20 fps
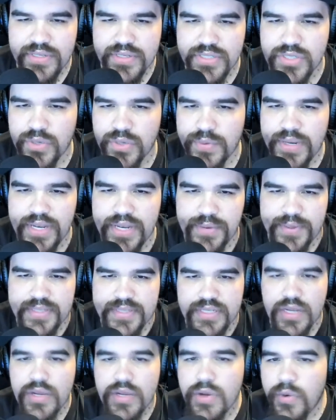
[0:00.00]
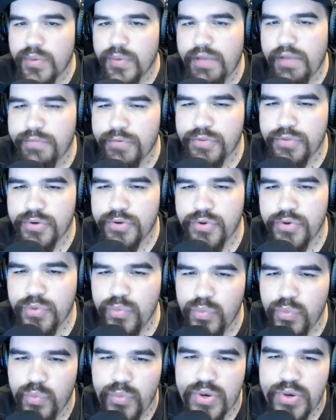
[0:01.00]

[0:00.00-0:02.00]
So, anyways, without further ado,